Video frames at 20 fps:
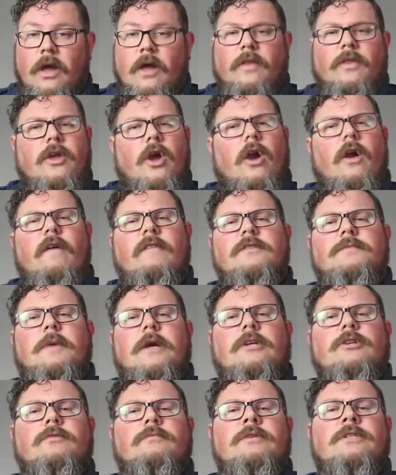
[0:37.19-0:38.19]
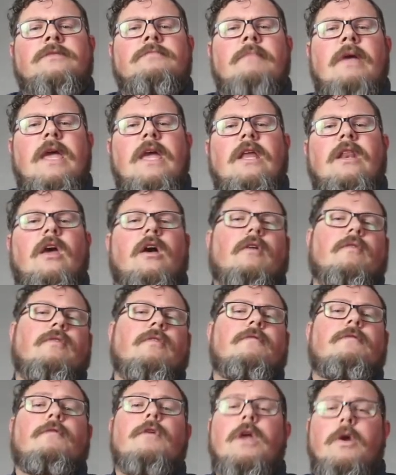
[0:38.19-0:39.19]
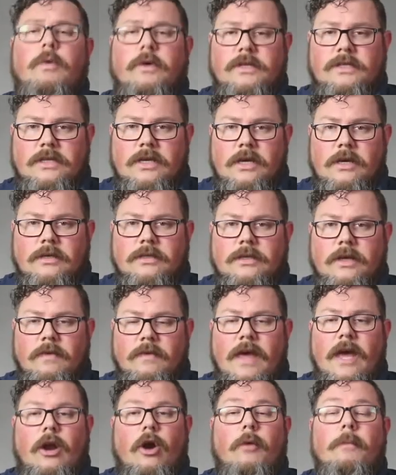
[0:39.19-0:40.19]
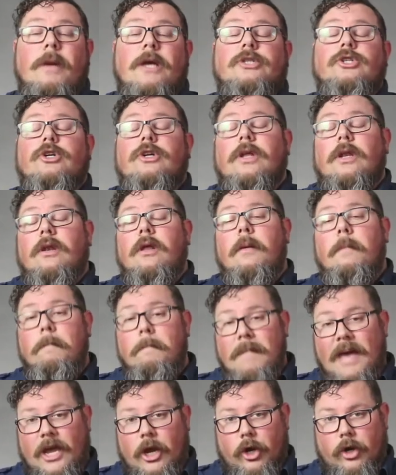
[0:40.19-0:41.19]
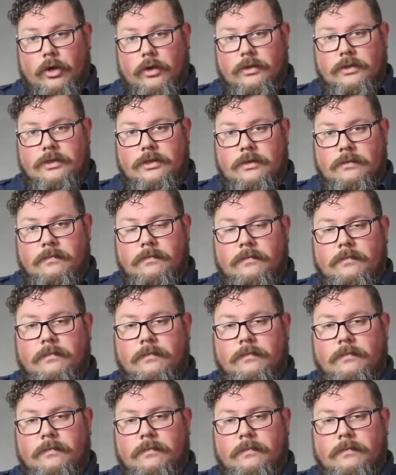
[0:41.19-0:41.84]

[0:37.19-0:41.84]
The RF spectrum is made of frequencies that are measured in megahertz.